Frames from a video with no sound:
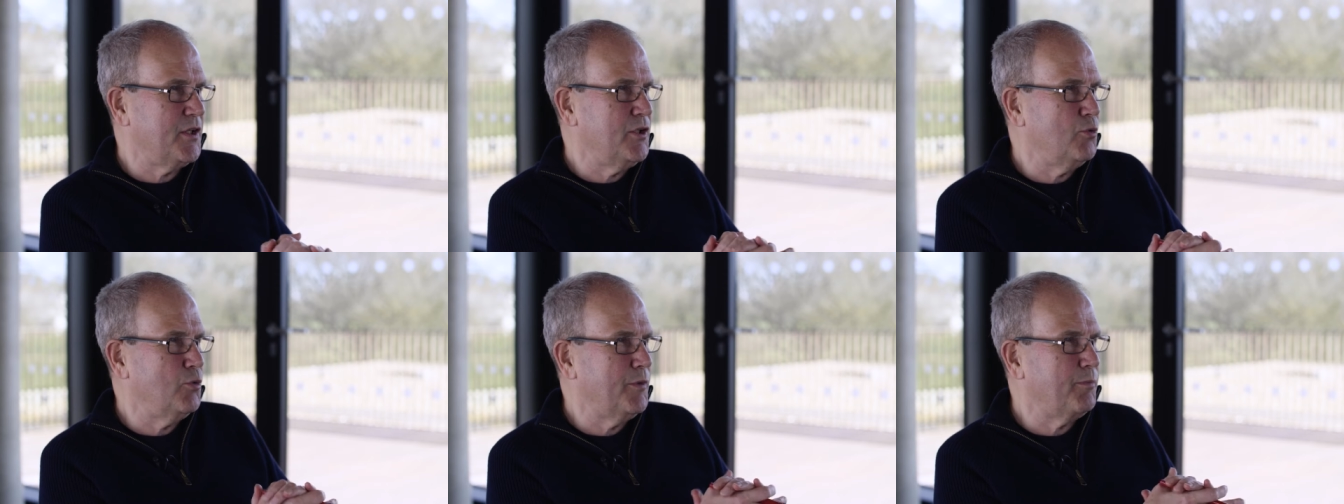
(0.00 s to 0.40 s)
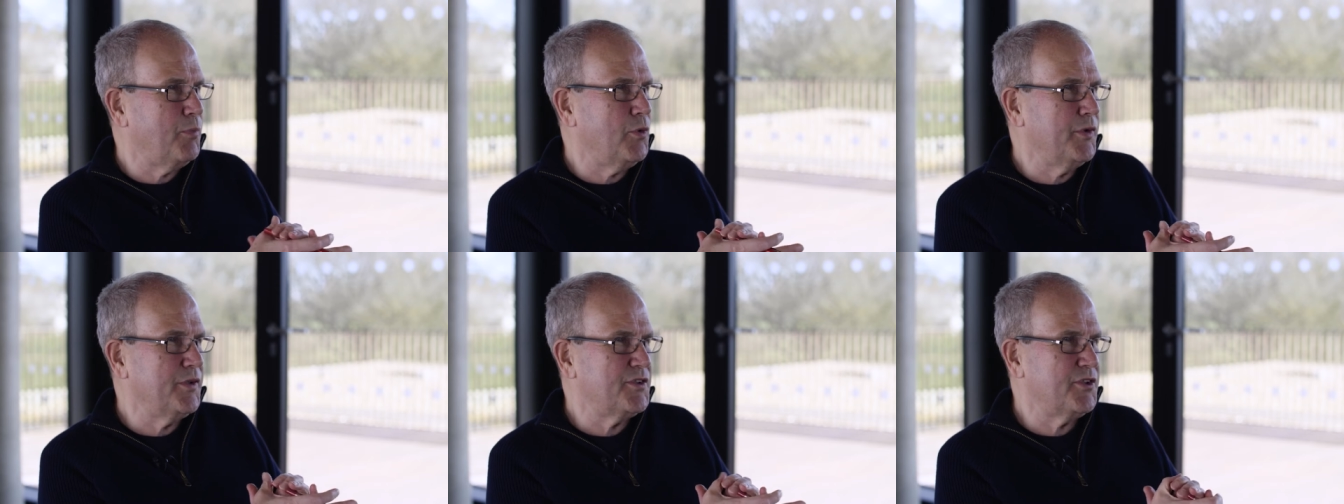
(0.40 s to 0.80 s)
that you would
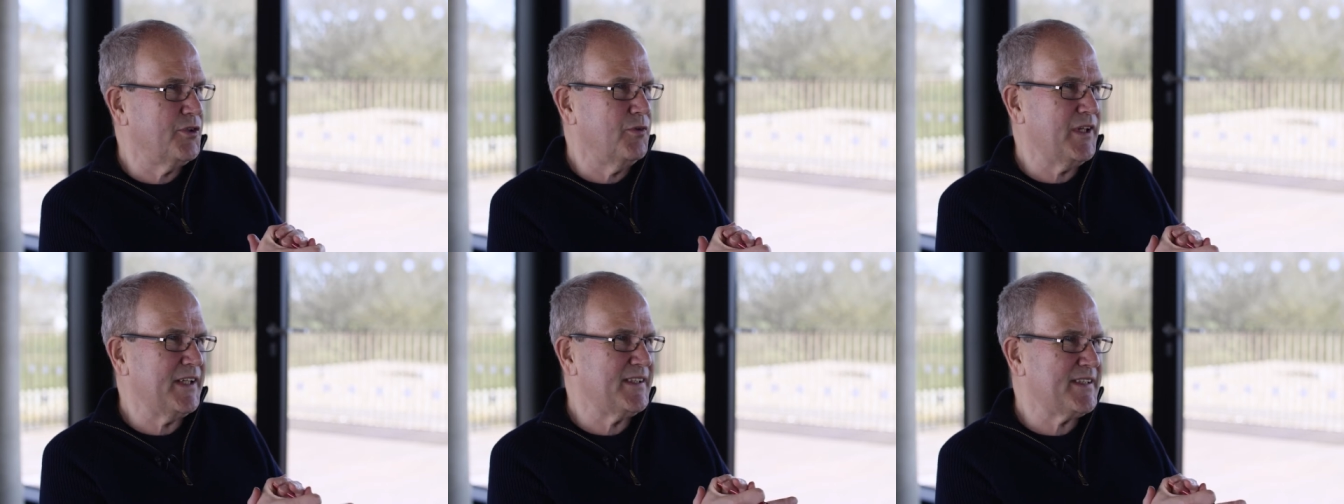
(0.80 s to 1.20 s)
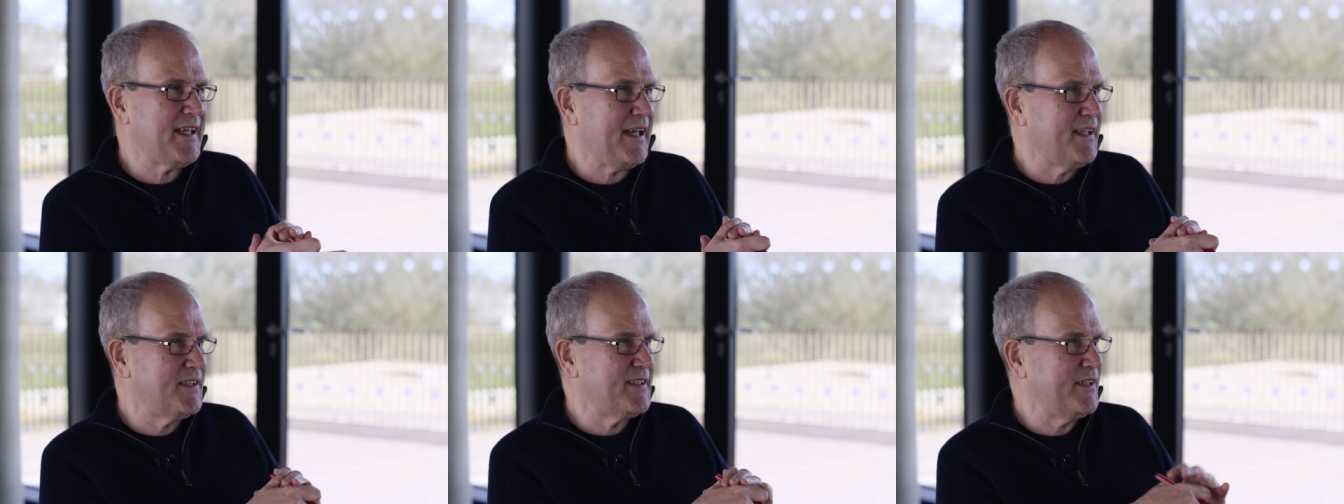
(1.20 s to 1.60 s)
point to that
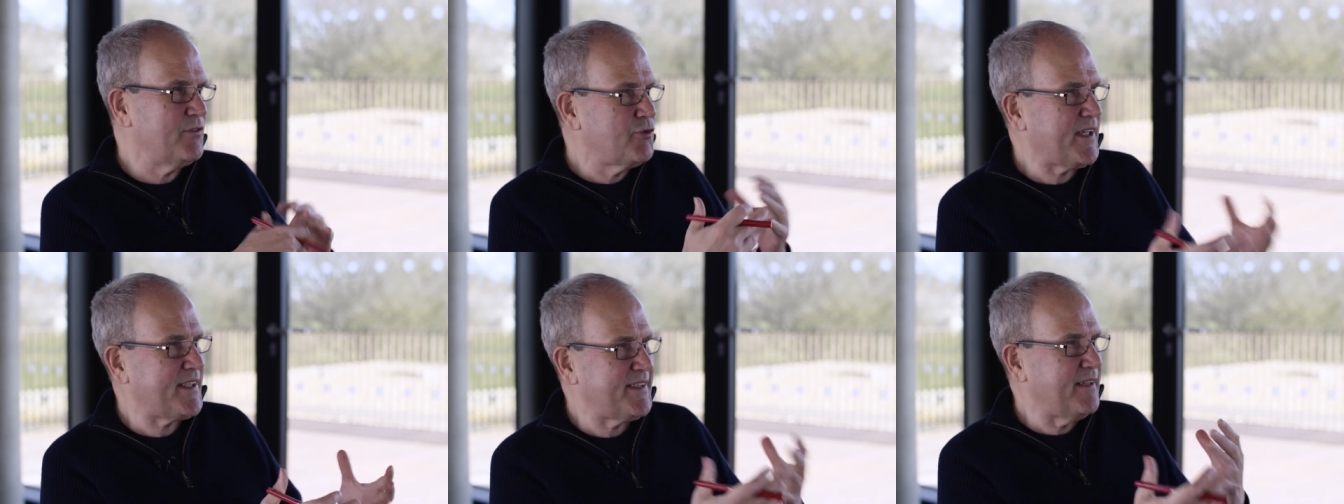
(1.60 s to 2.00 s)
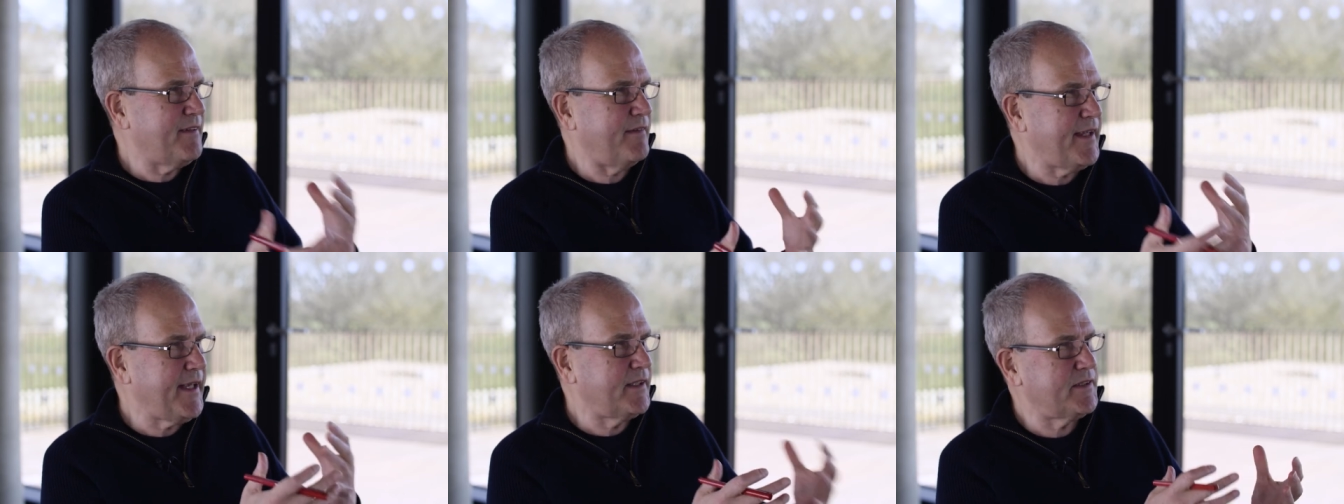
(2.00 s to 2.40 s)
tell us interesting
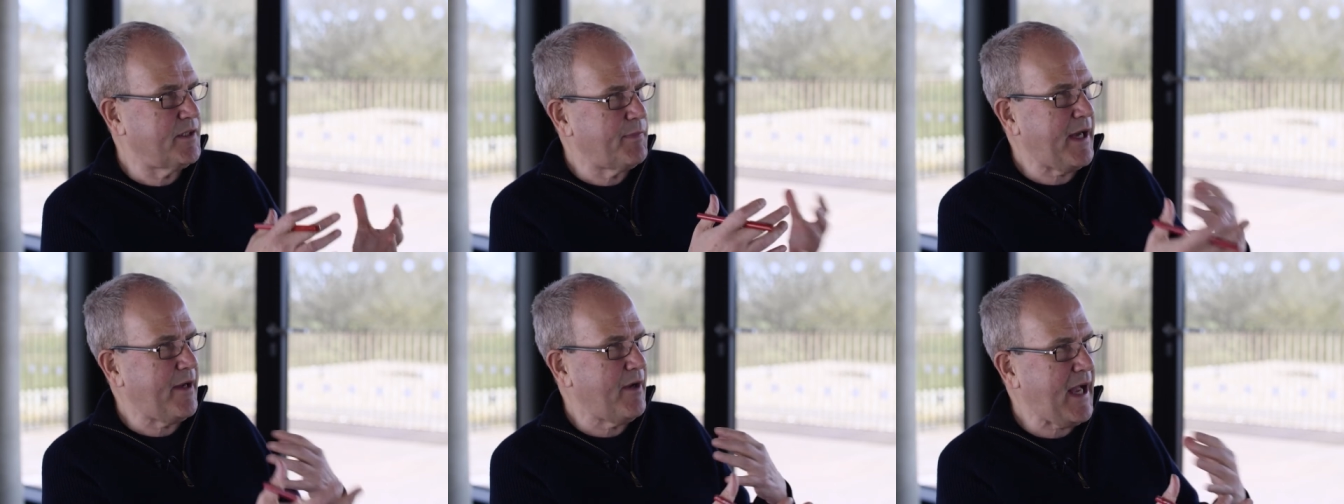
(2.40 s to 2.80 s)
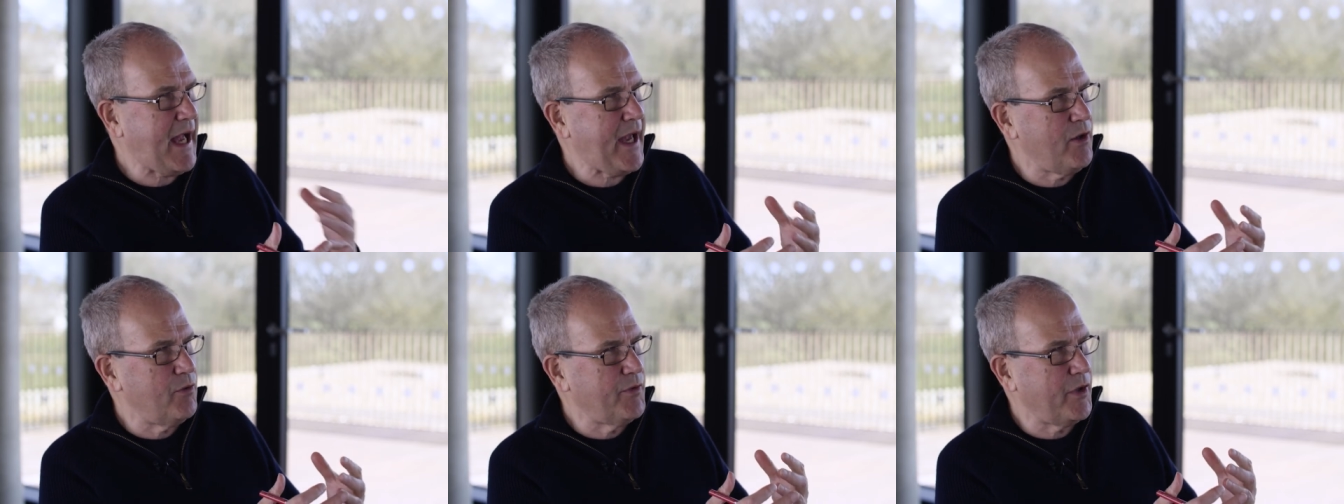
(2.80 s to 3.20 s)
things about
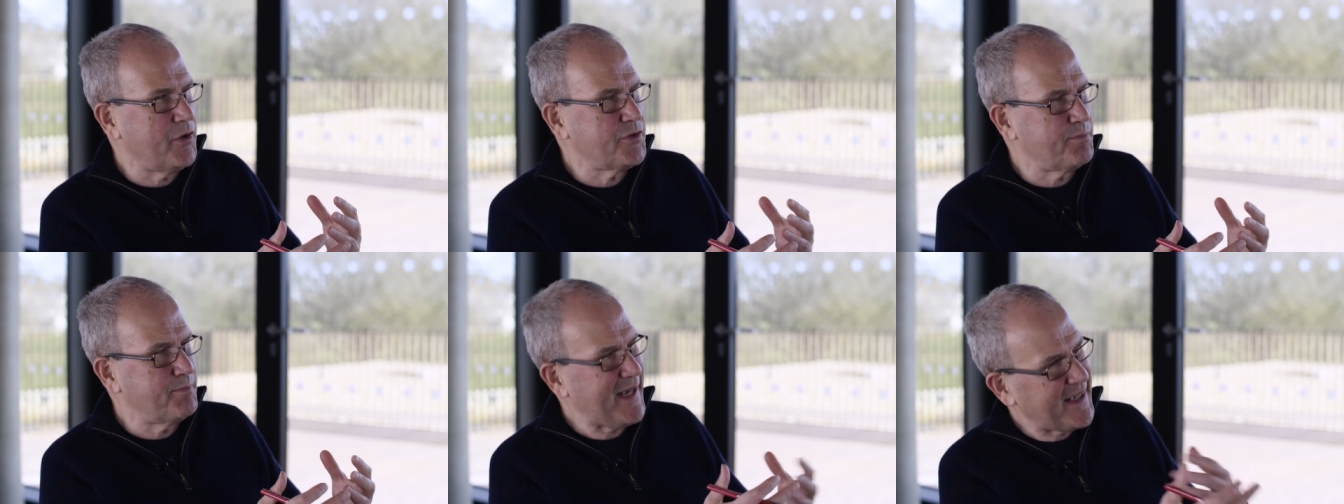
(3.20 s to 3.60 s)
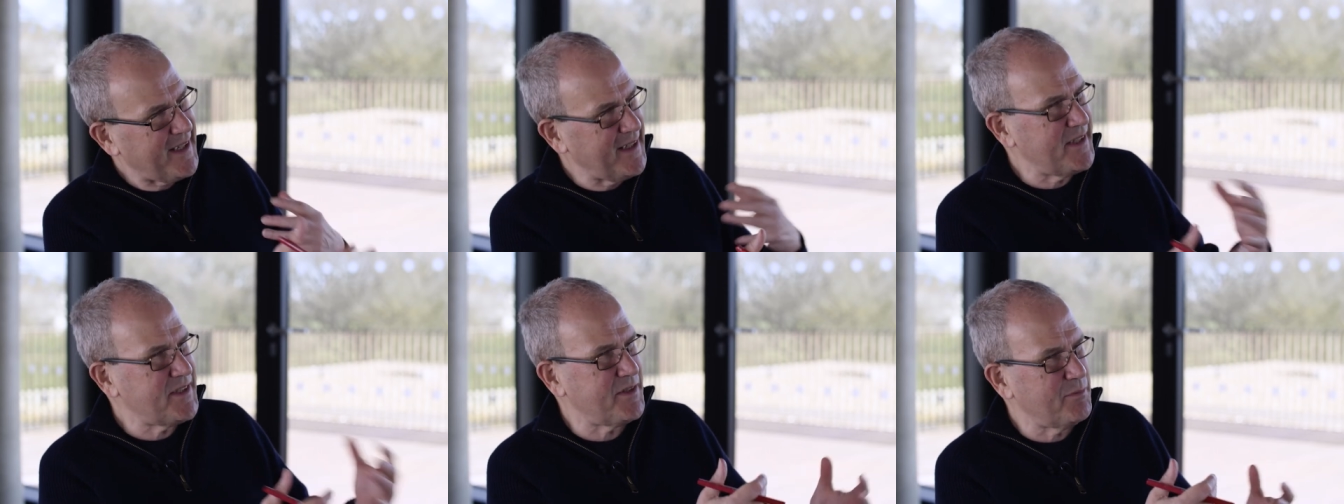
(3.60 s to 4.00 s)
how those
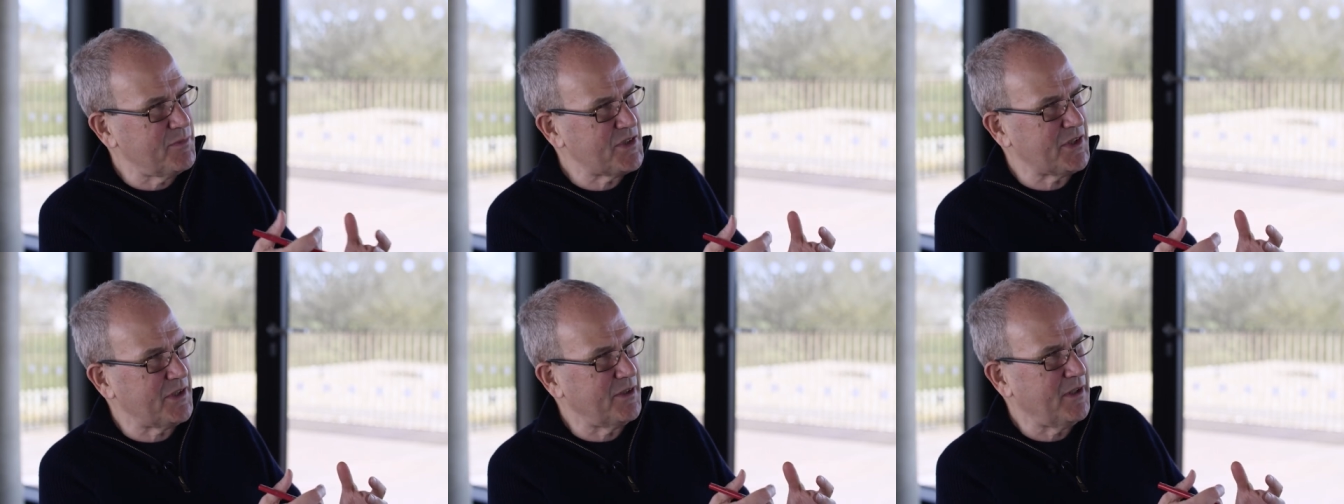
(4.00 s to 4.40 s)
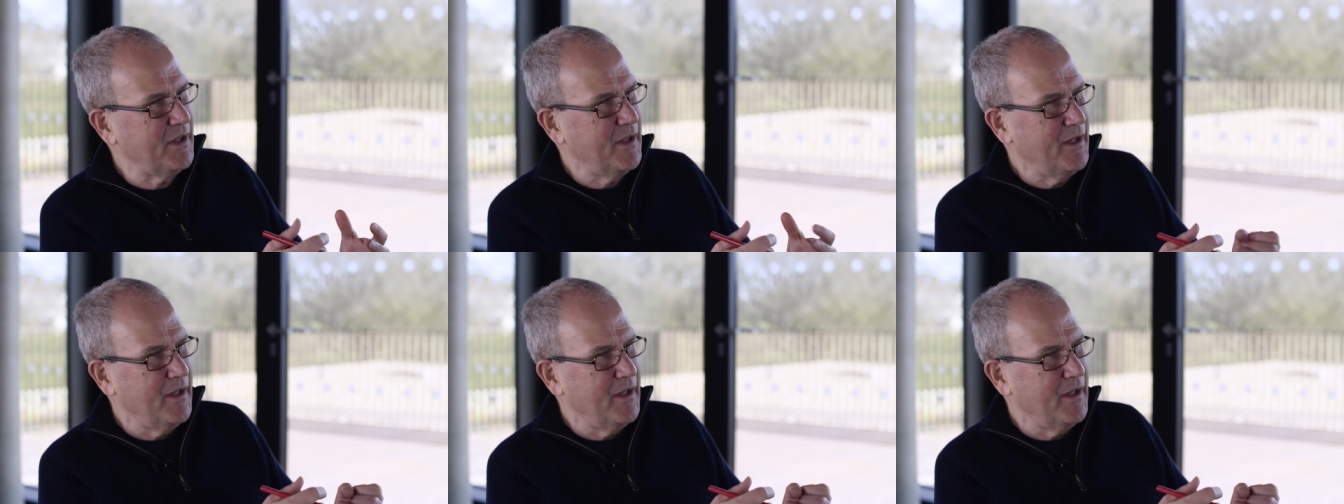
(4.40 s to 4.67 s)
mechanisms and